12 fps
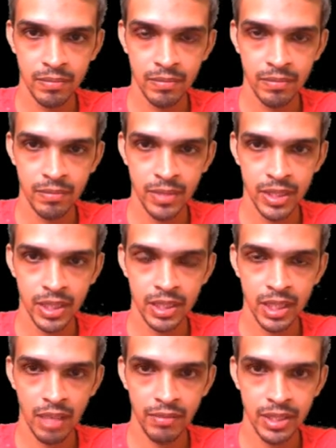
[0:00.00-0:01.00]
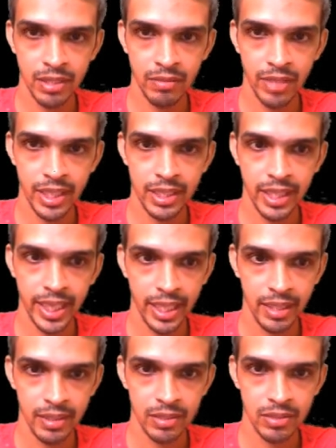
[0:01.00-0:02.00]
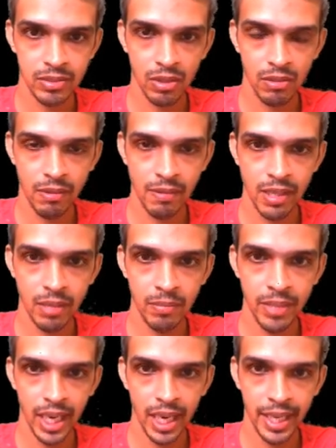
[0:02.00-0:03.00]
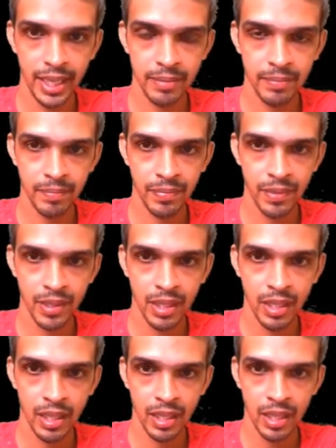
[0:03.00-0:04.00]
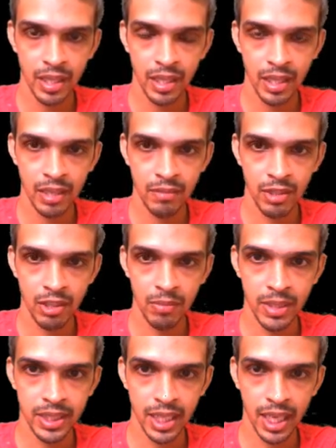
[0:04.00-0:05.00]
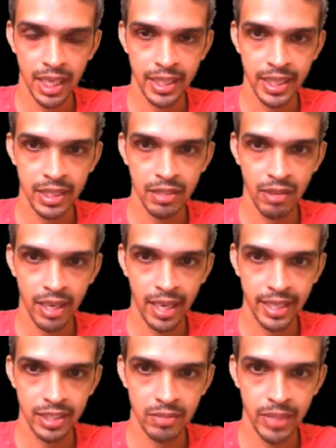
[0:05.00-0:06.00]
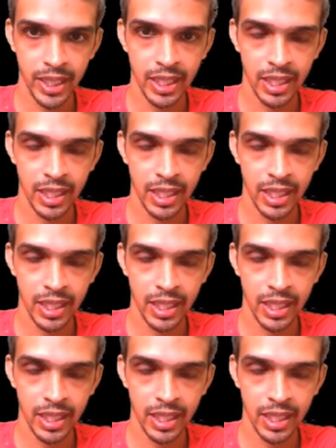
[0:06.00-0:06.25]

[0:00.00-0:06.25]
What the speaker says: which is having the weight 3. So, we will be adding, we will be selecting the vertex B